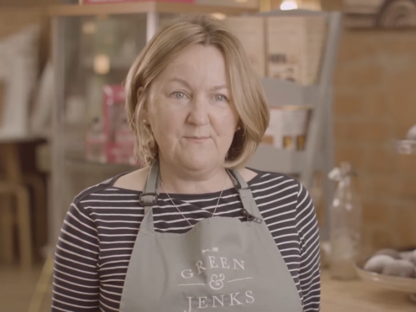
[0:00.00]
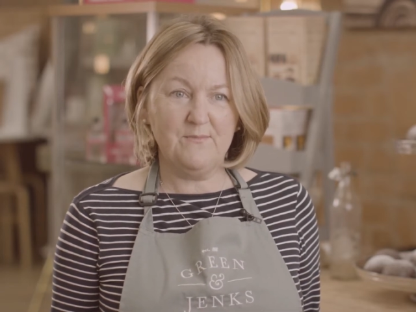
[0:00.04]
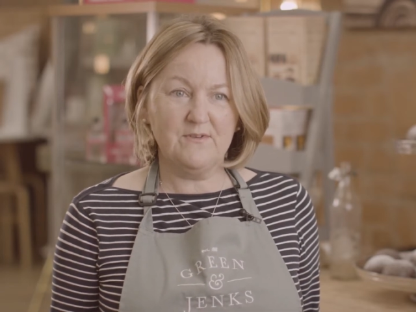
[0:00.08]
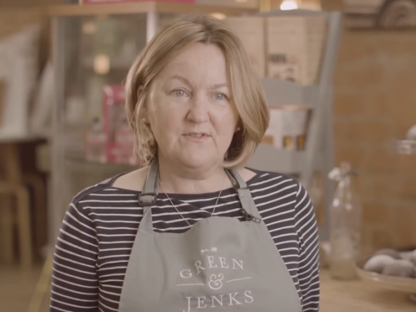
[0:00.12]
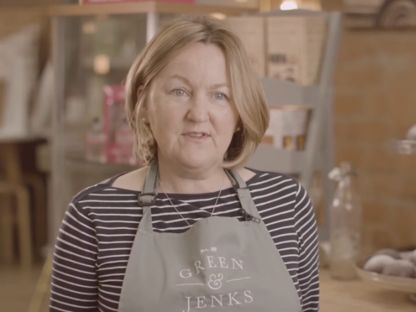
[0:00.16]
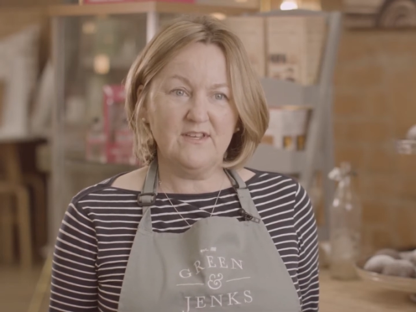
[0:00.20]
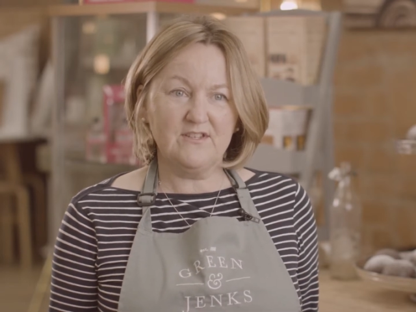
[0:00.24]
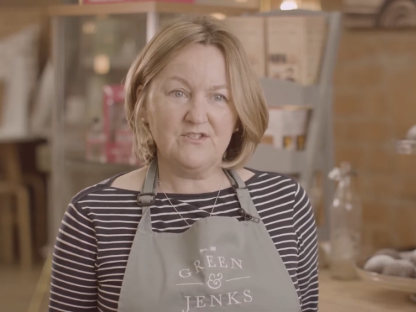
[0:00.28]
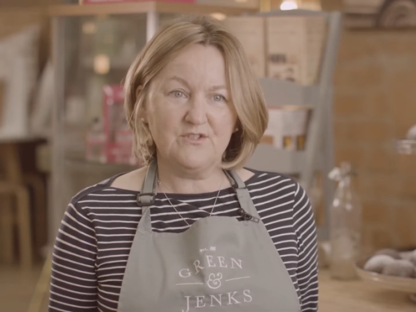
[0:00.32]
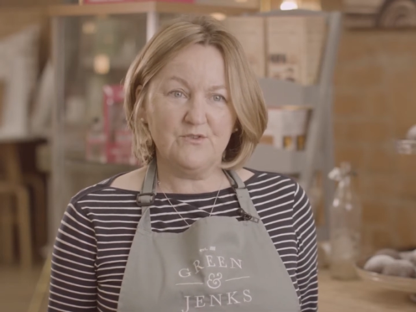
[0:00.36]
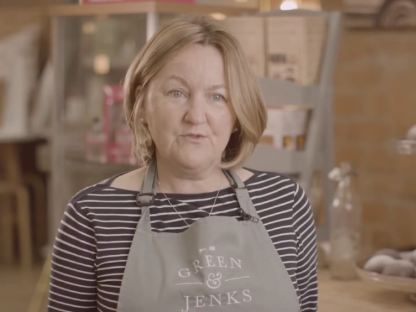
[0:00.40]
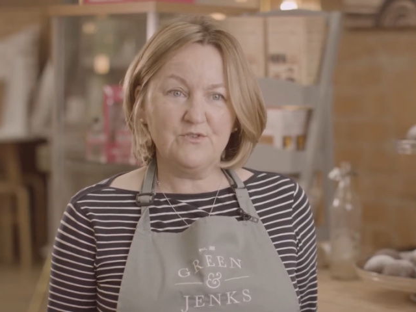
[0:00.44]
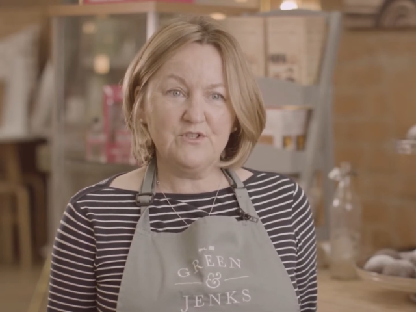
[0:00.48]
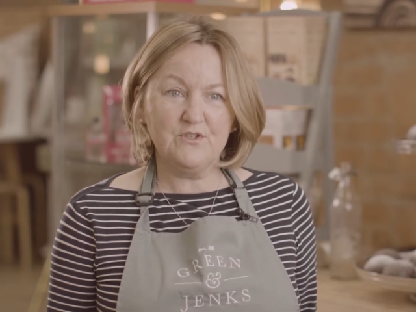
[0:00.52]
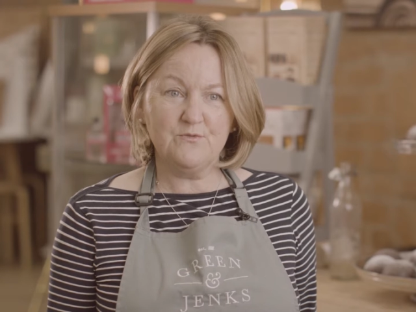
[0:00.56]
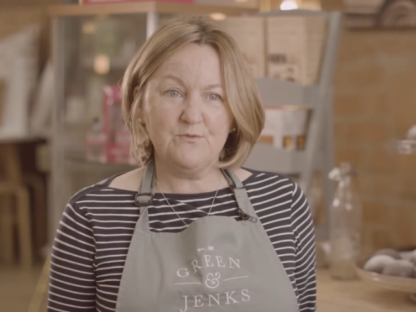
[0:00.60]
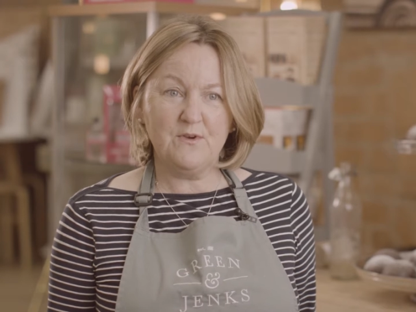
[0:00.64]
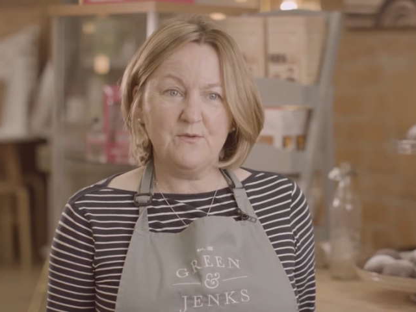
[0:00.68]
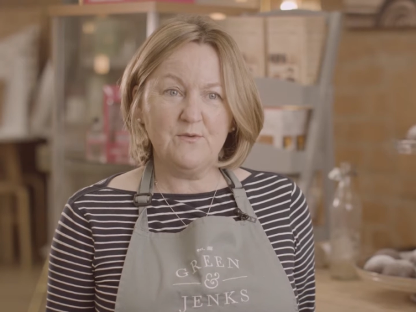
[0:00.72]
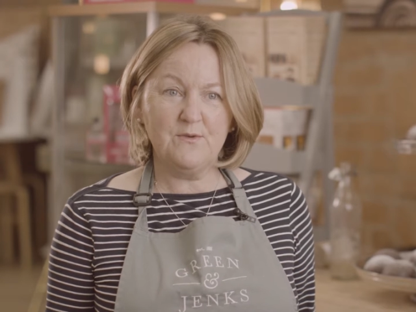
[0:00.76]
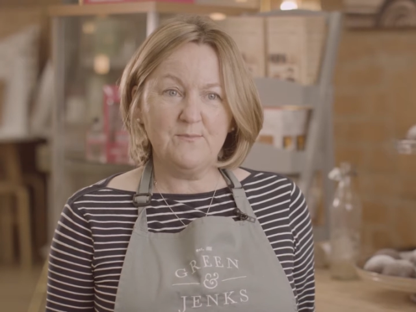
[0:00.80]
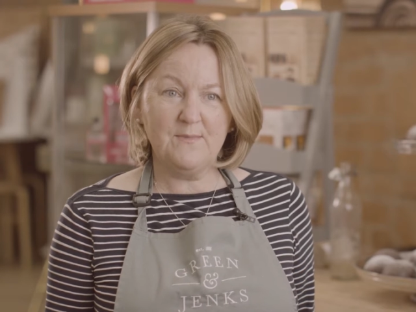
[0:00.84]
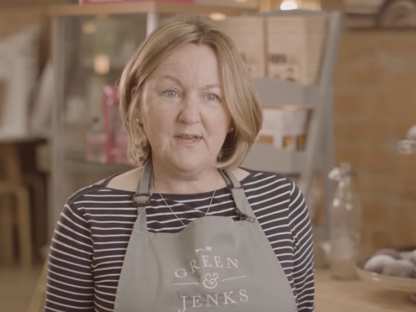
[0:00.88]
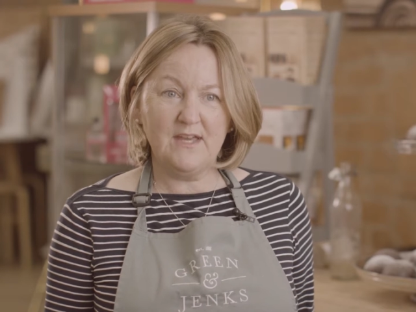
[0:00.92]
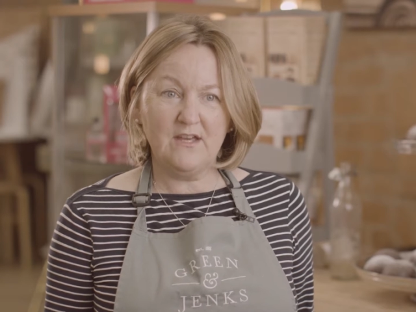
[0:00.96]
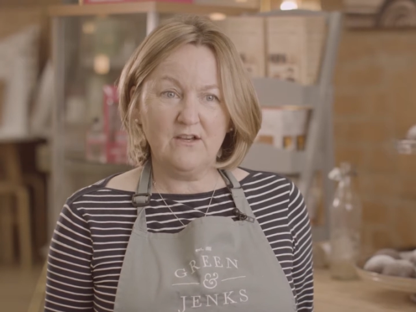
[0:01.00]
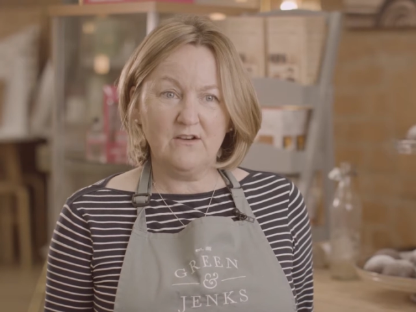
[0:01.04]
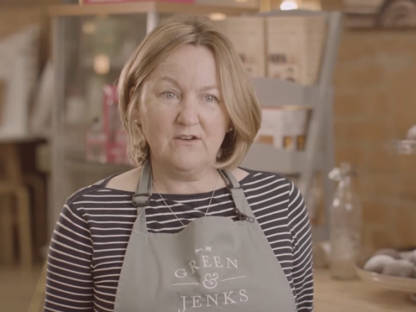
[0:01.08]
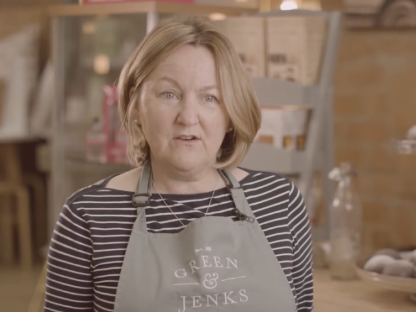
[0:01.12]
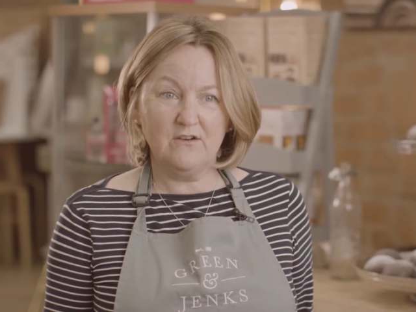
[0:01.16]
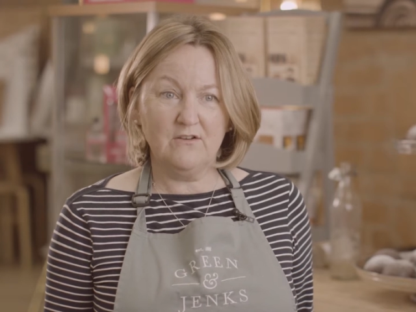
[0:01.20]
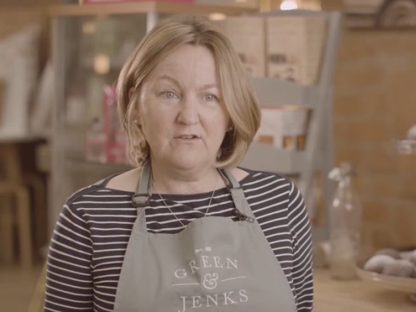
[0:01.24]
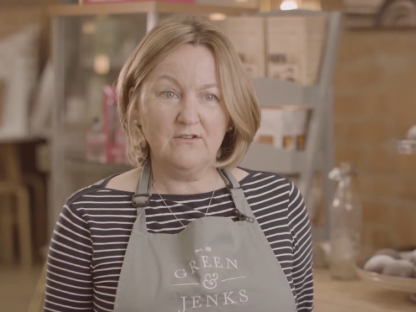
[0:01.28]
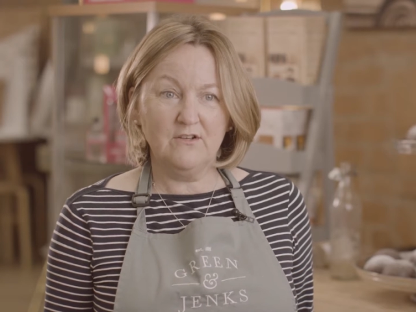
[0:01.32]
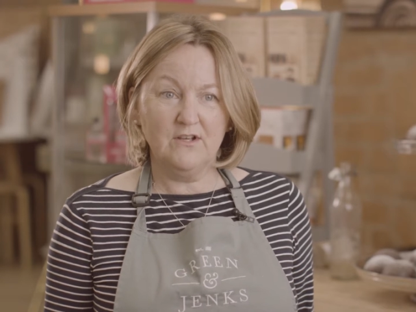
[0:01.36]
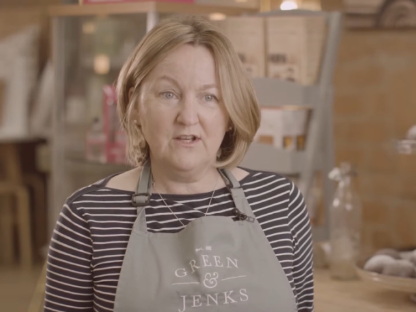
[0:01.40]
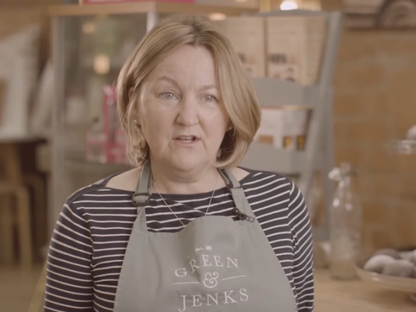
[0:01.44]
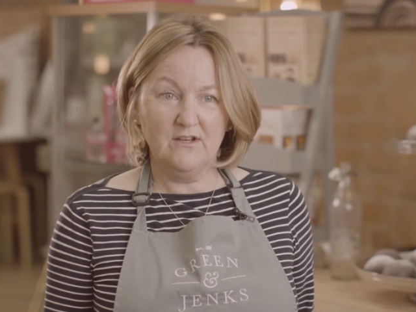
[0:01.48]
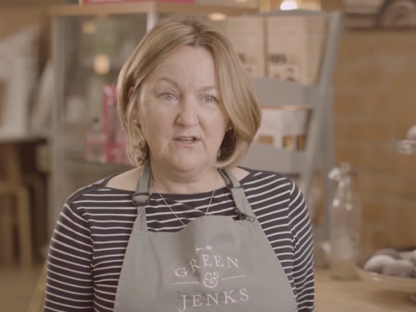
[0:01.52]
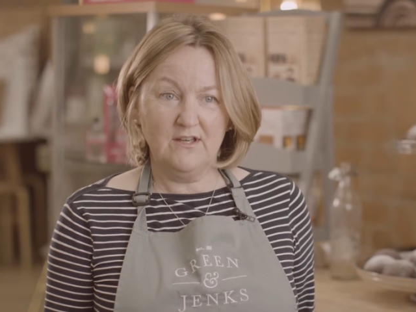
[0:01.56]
but that's also where we make our